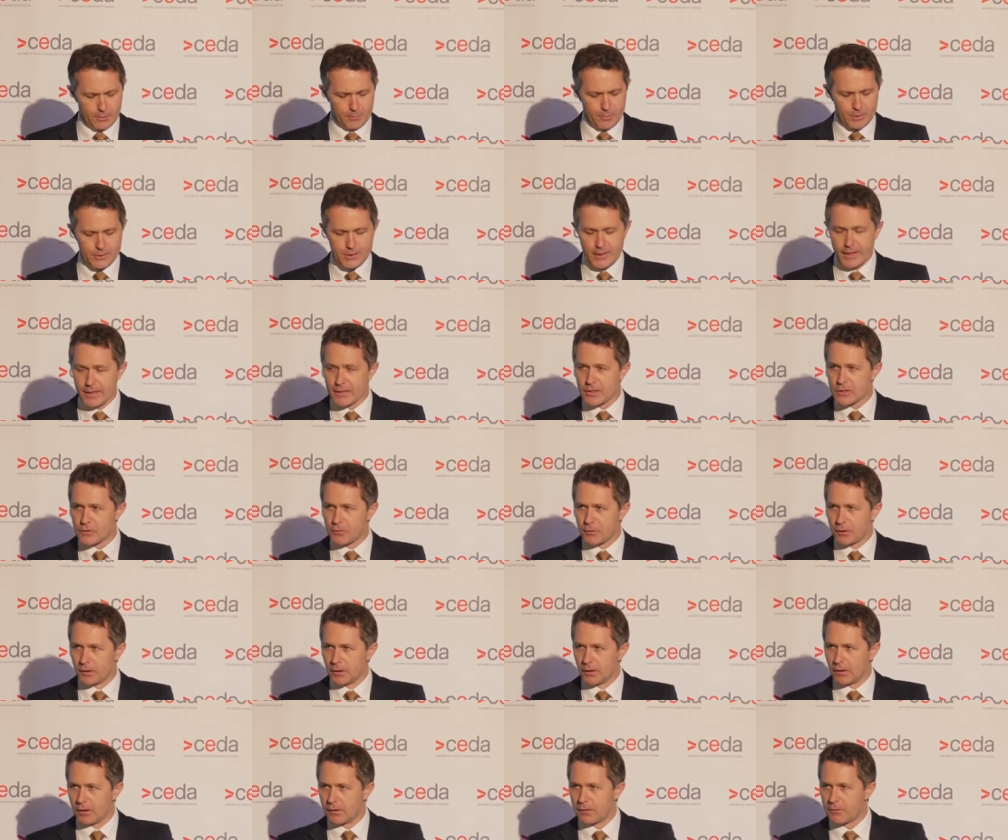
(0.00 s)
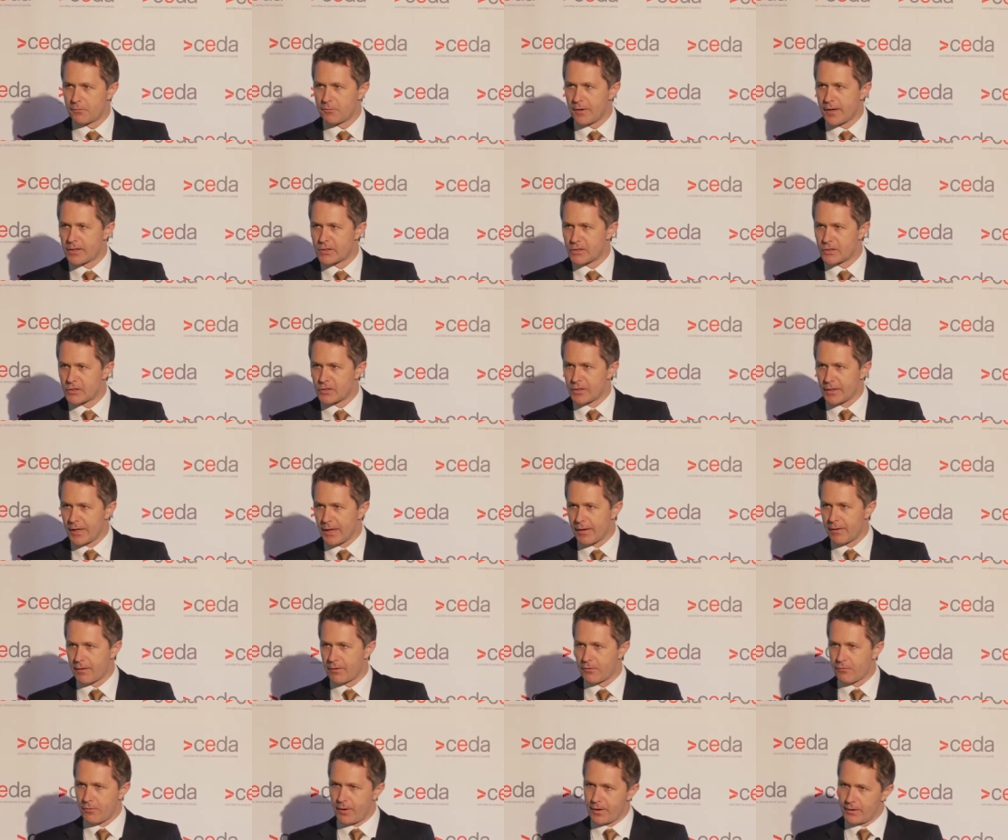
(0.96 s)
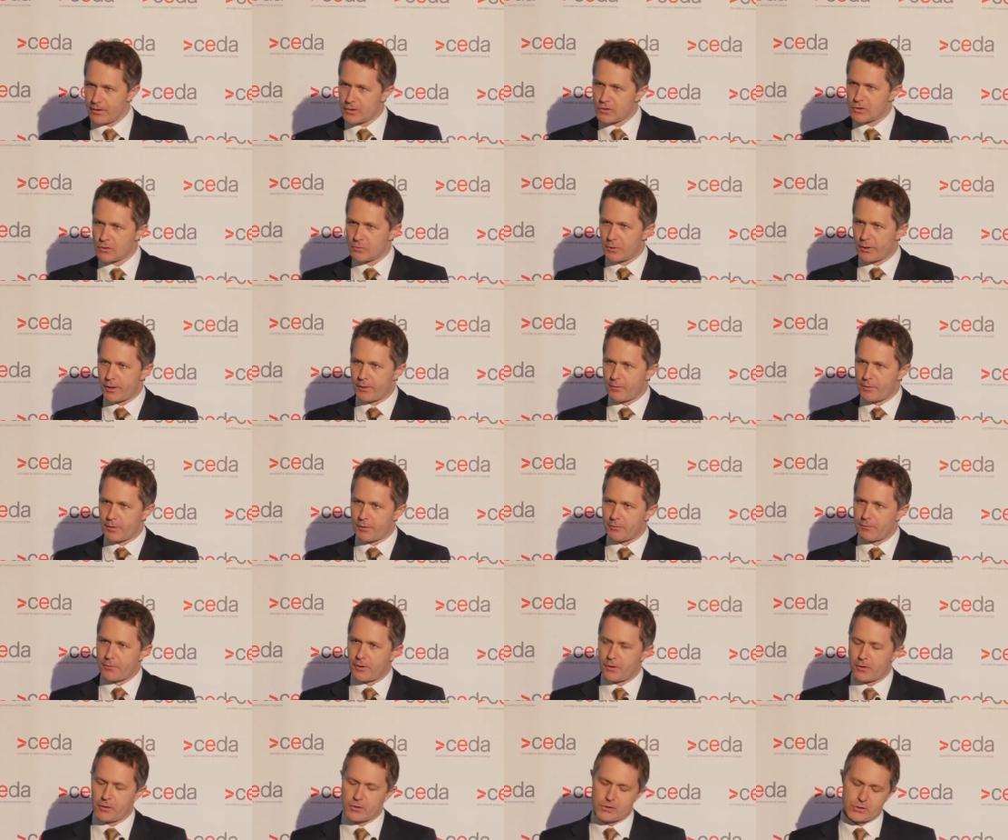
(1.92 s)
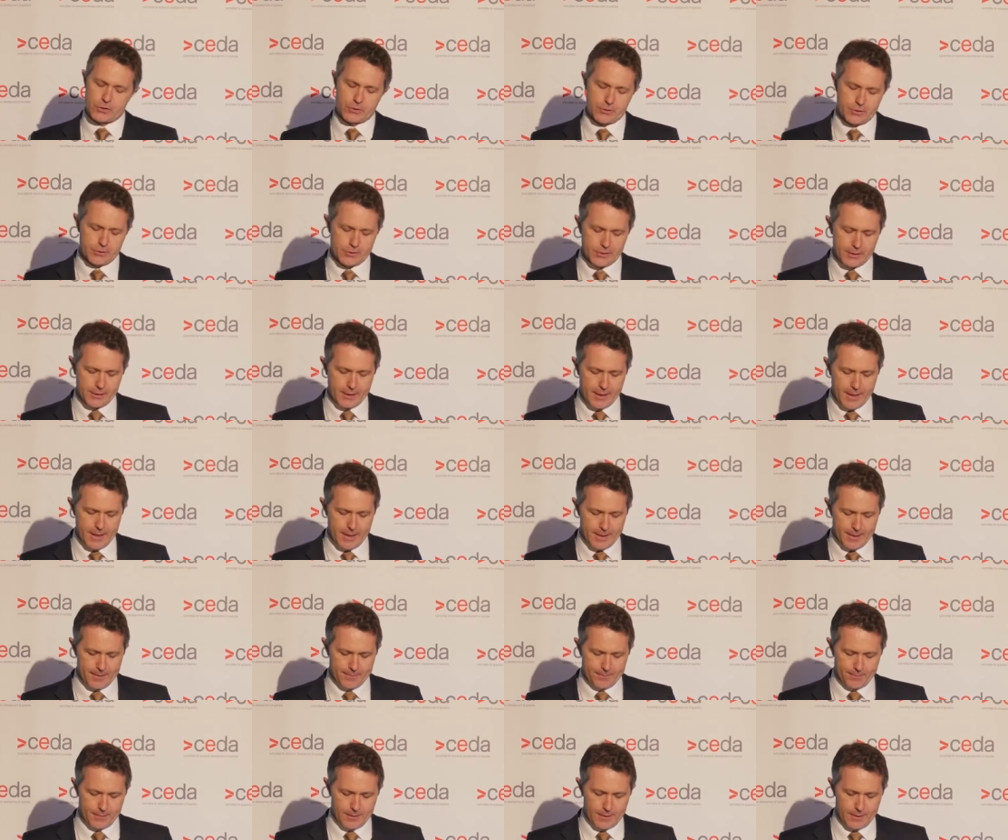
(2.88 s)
But Townsville faces another threat. This is what I want to focus on today.